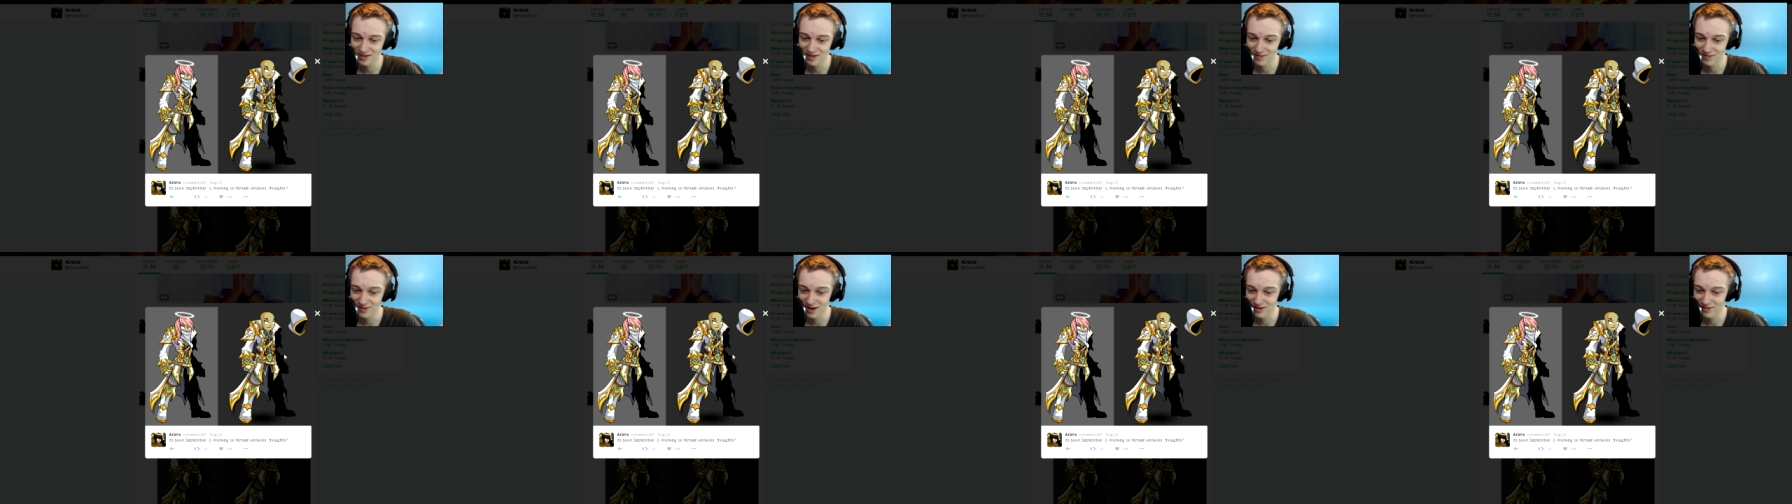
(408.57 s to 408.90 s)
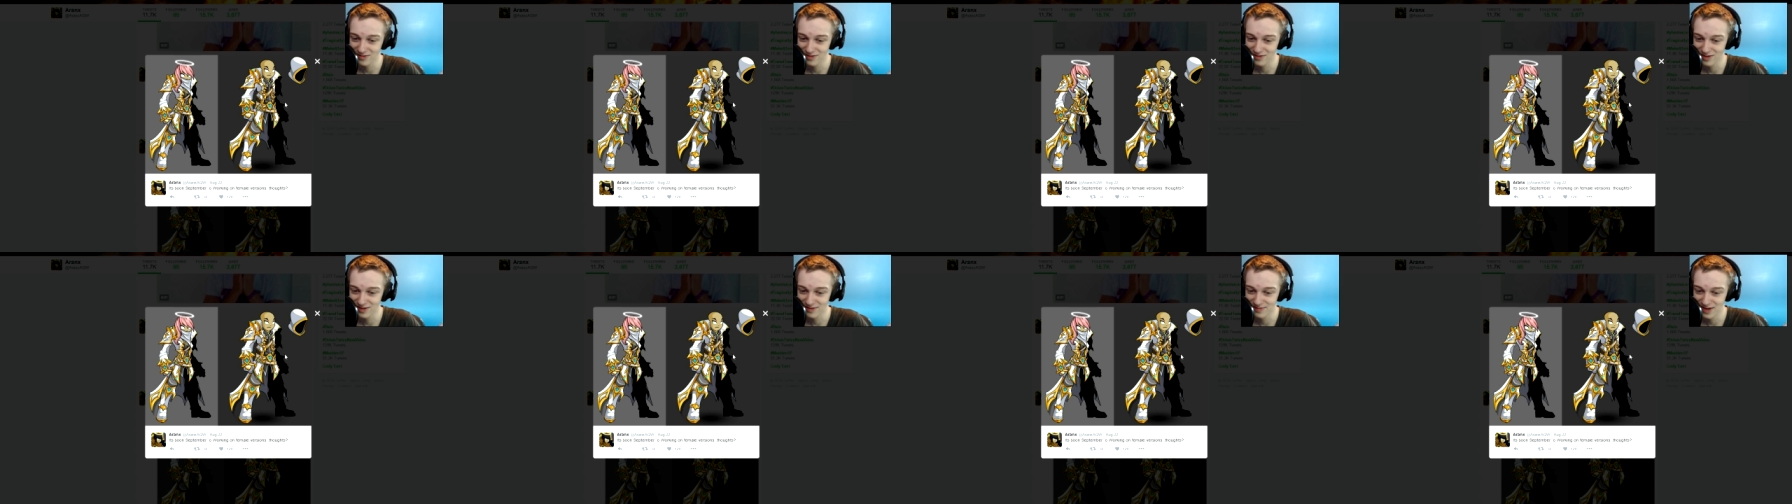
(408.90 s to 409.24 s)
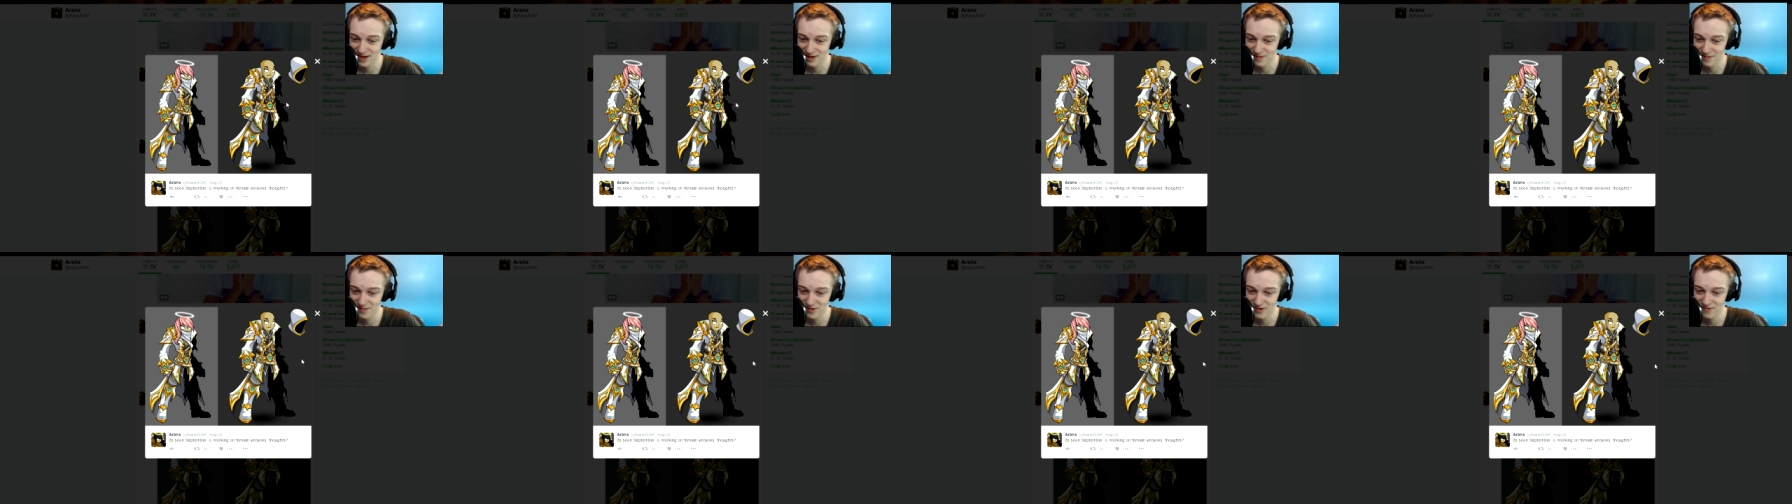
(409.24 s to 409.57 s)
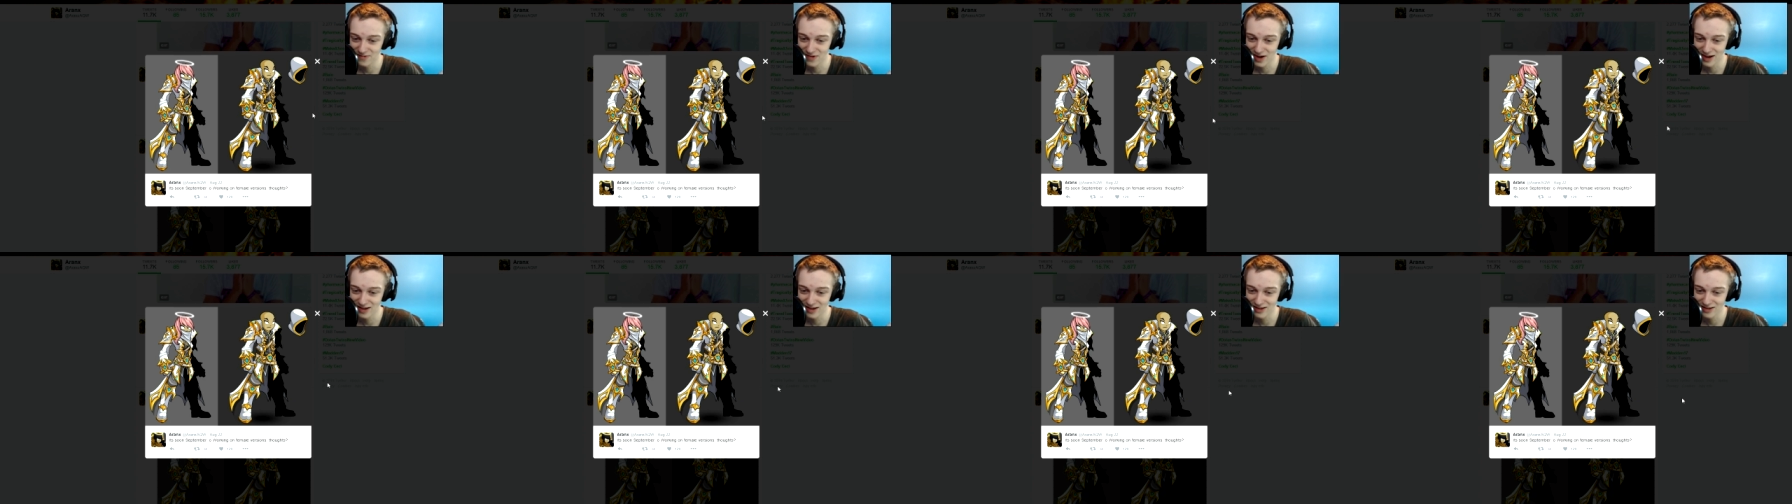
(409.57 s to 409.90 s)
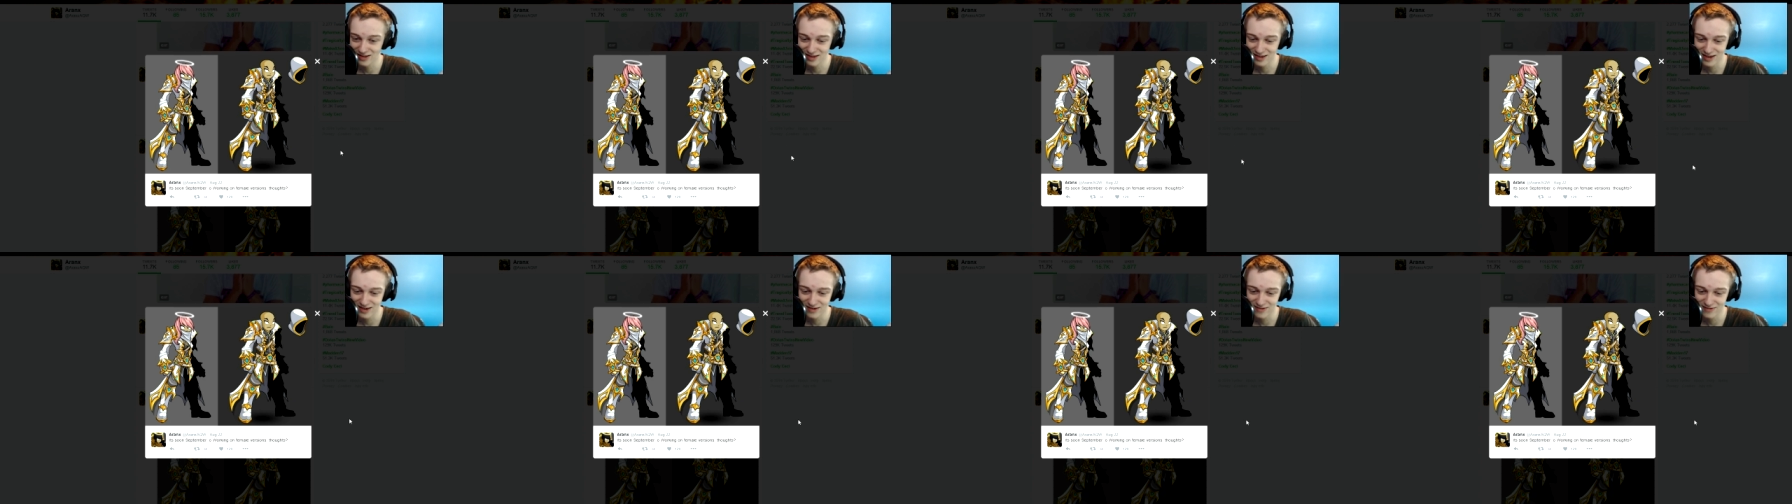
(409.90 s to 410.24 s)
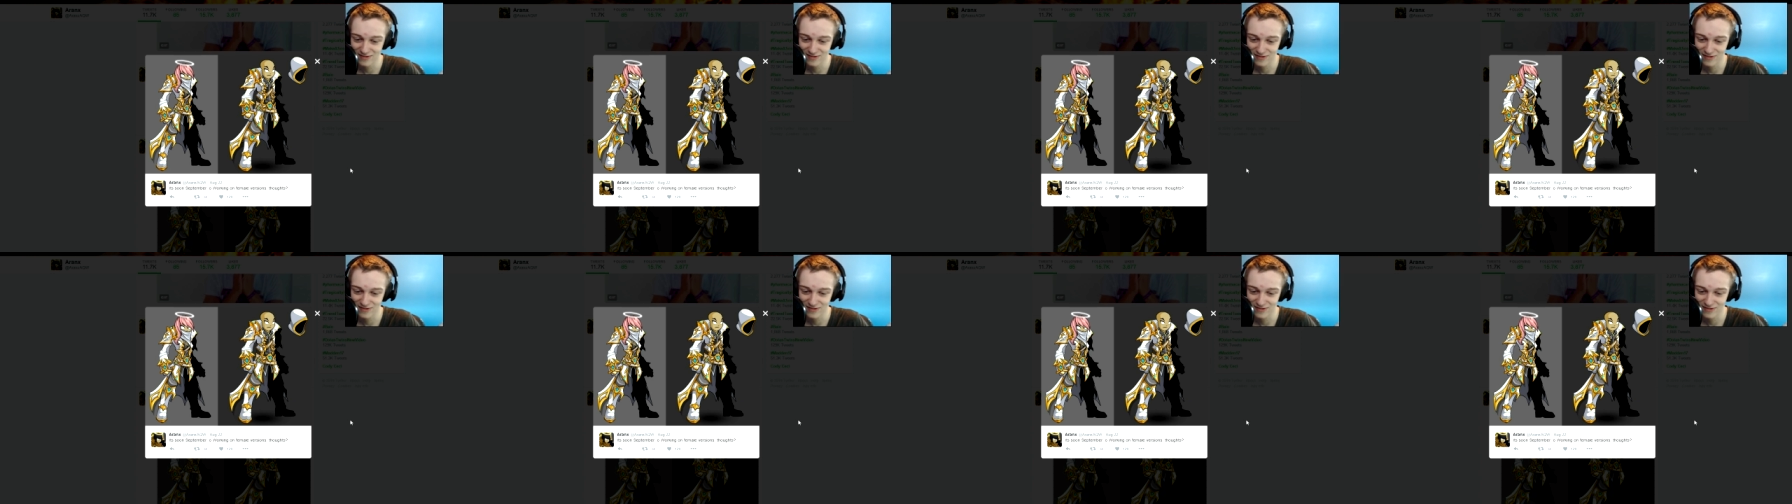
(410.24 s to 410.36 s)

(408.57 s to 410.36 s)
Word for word: coming out in September, finally?